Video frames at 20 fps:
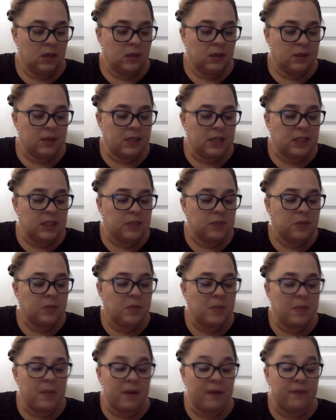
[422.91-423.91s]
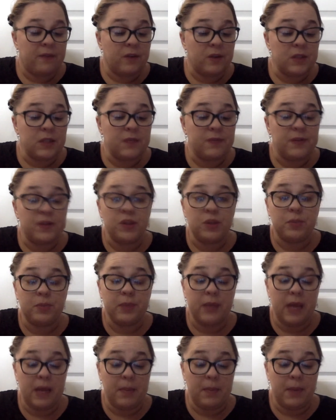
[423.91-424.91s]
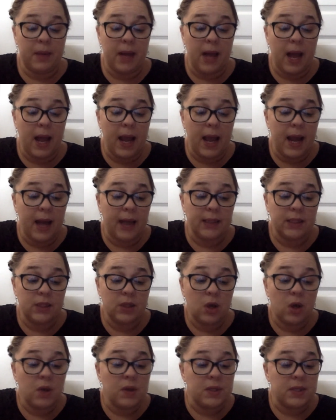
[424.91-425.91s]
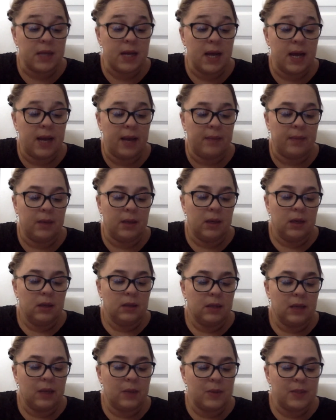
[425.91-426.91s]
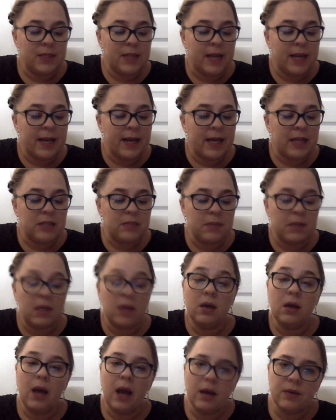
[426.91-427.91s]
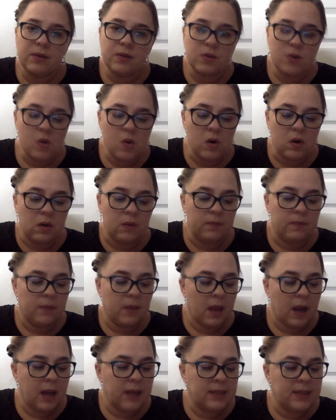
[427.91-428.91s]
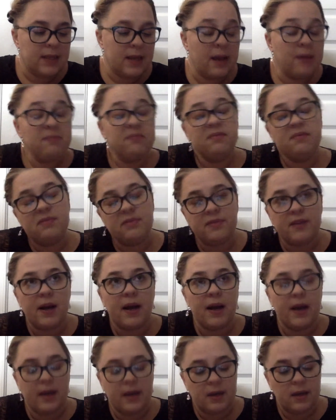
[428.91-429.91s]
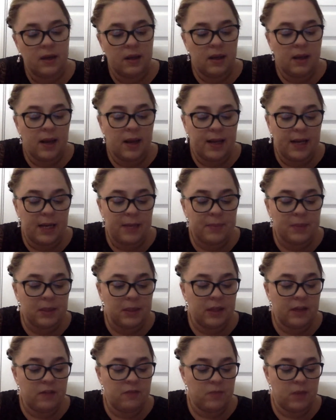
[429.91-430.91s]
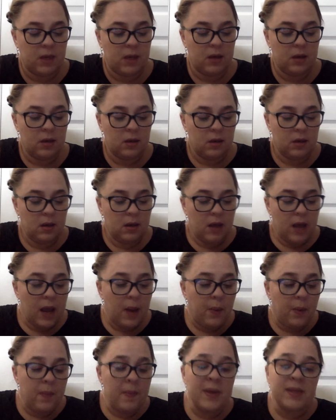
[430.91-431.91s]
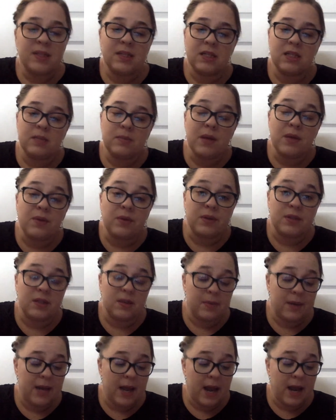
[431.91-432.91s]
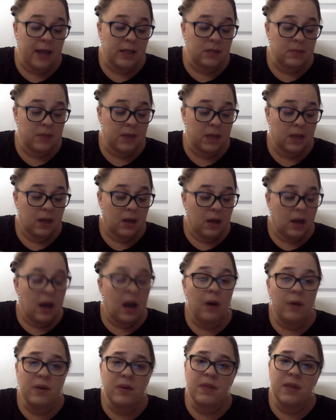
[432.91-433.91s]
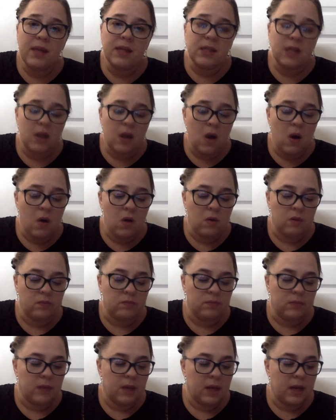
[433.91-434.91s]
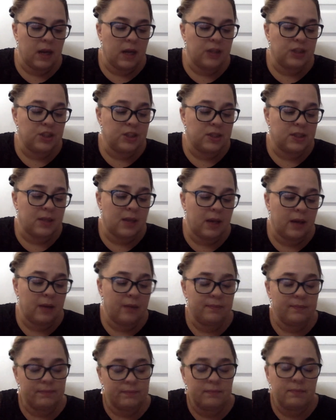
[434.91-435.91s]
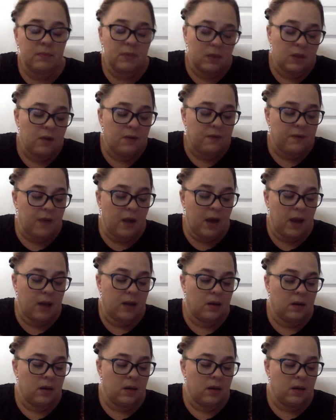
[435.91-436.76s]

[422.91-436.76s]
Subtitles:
This would be my first official play, but I acted all the time. Like when Daddy asked me, how's school? I'd say, fine, and he'd believe me. And when Mrs. Smith or somebody asked me, how are things at home? And I'd just say, they're fine.